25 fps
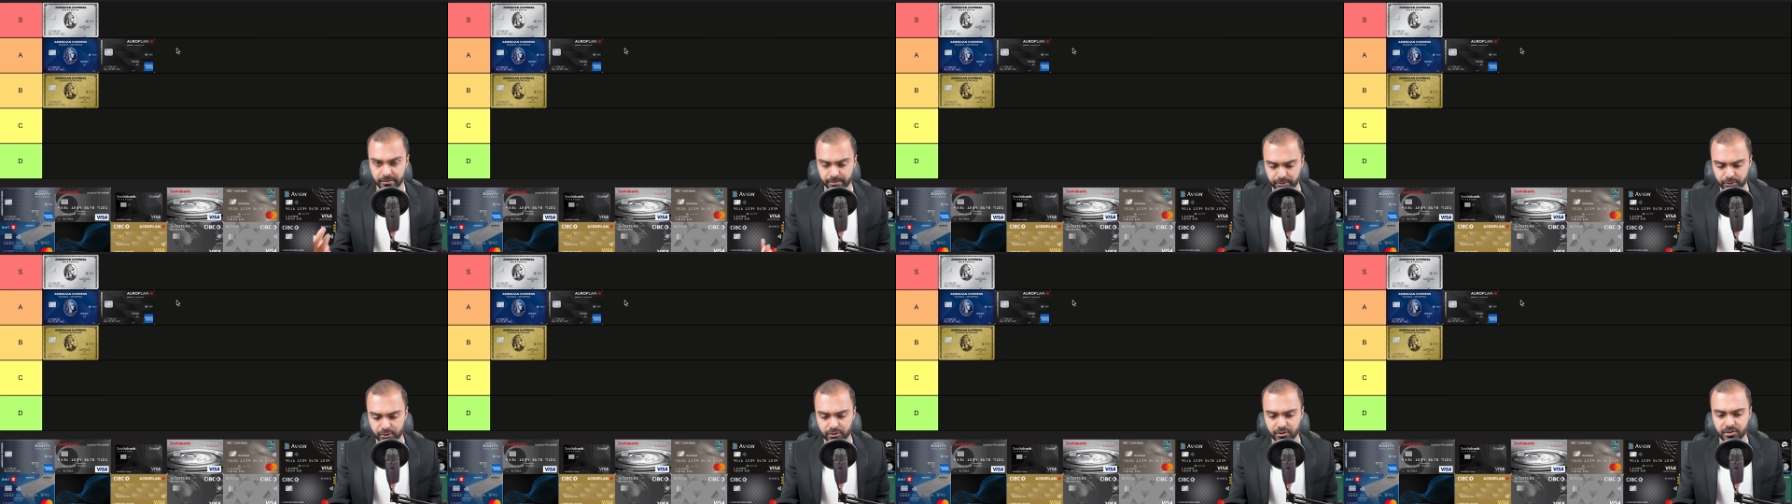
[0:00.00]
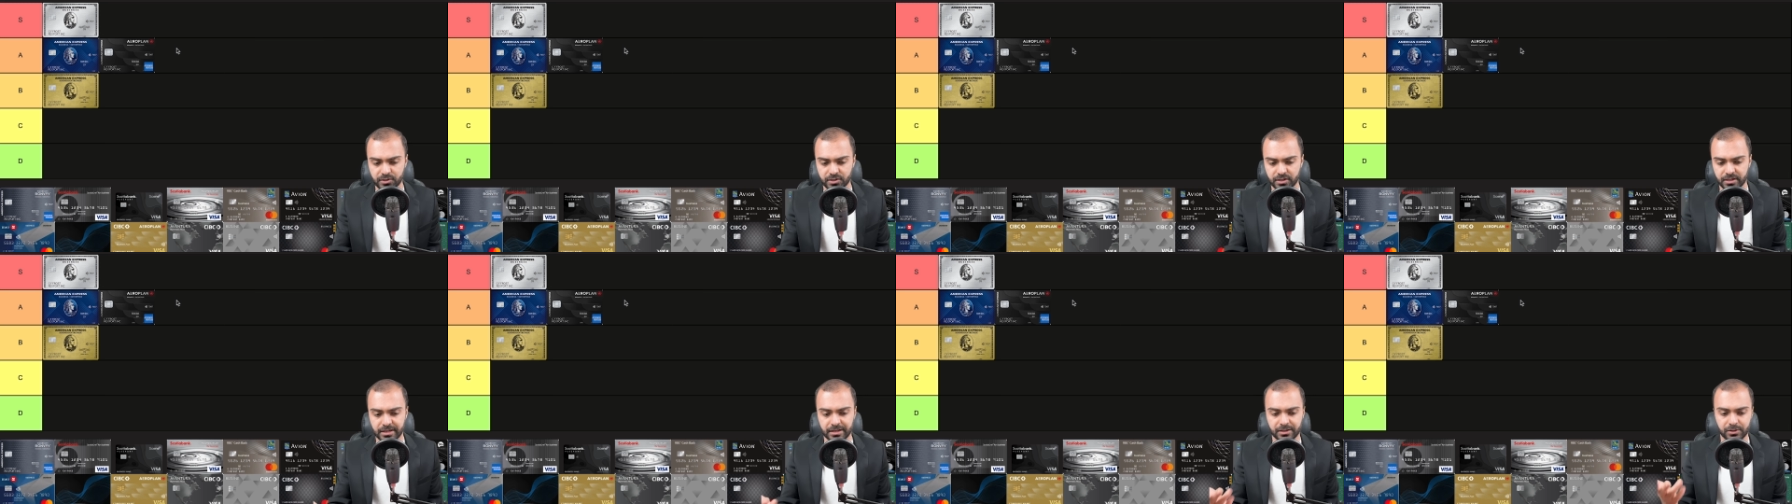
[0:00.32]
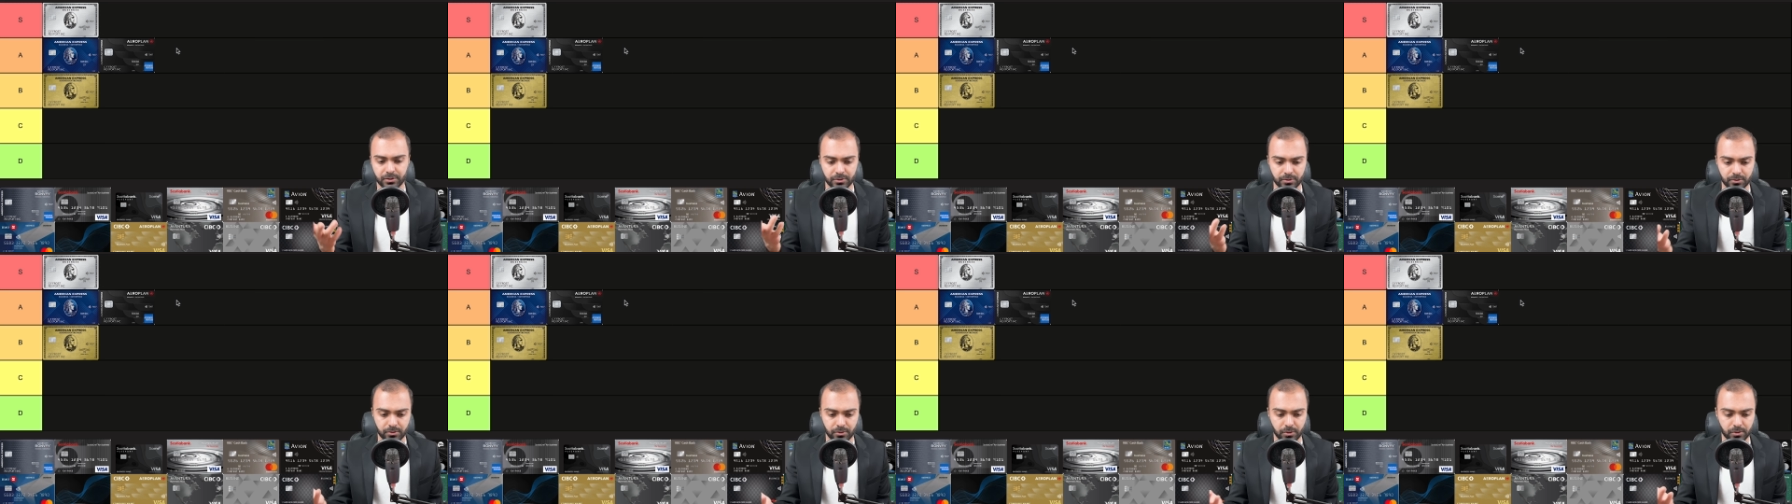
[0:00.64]
person and
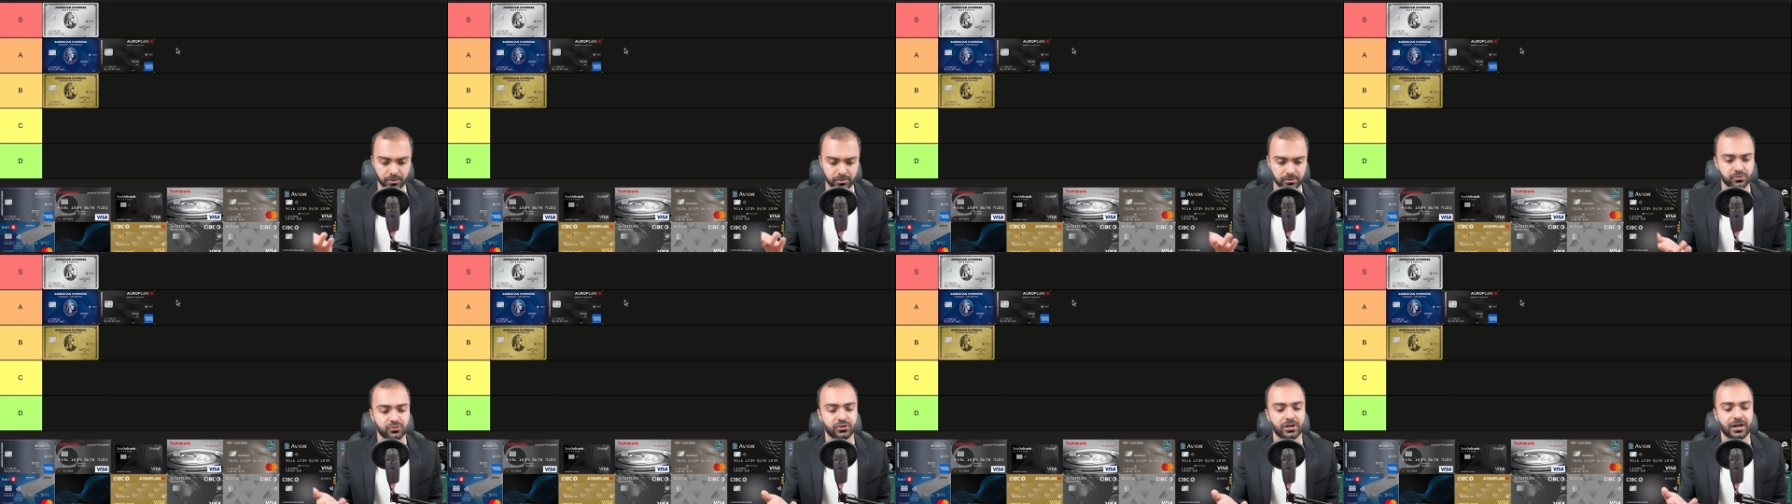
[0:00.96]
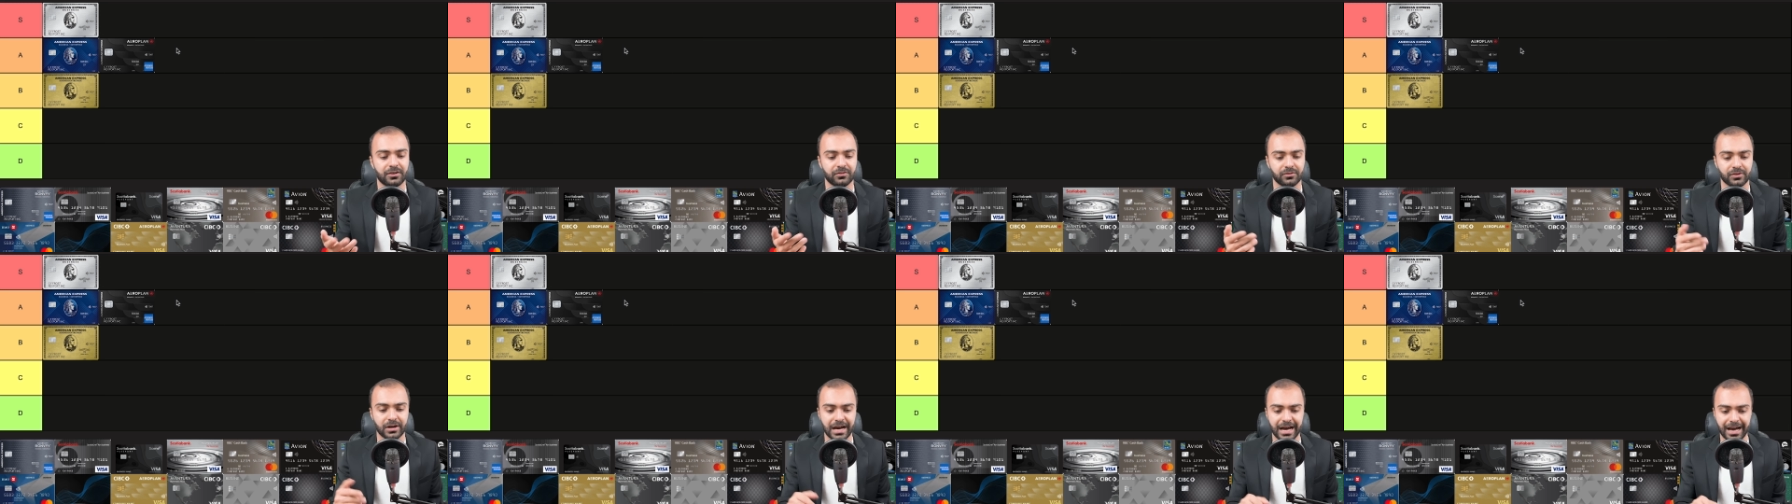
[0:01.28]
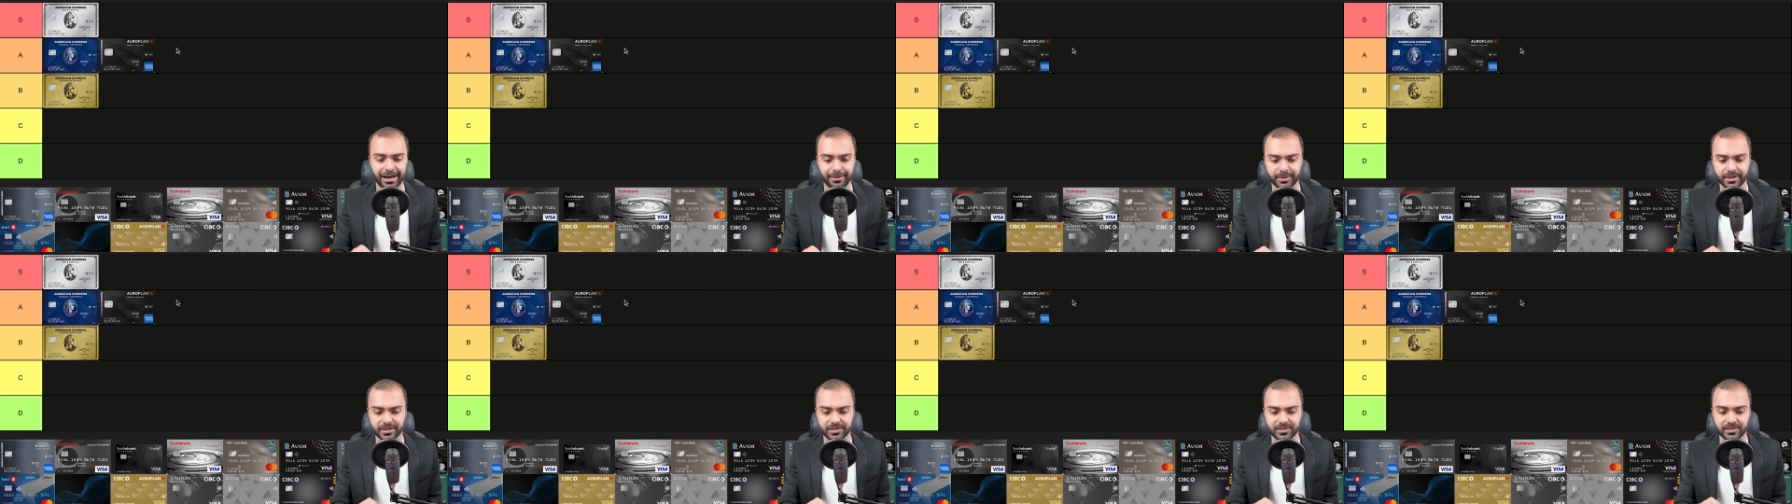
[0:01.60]
your own travel
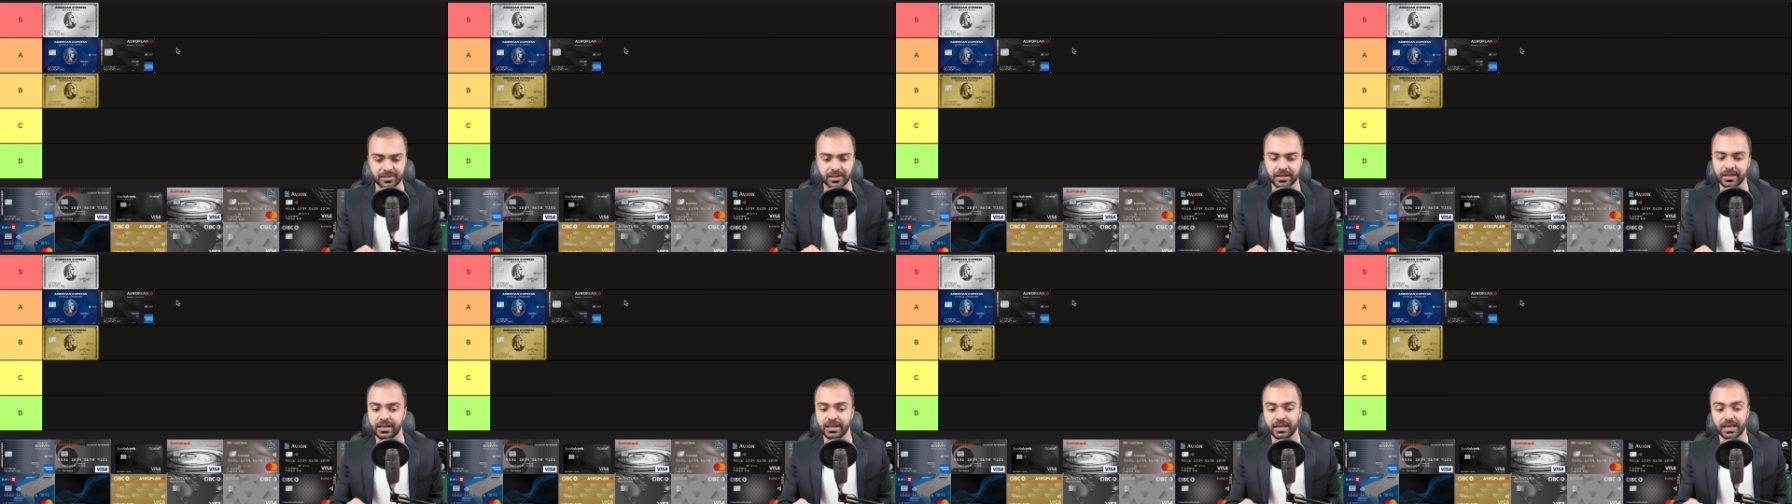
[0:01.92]
habits.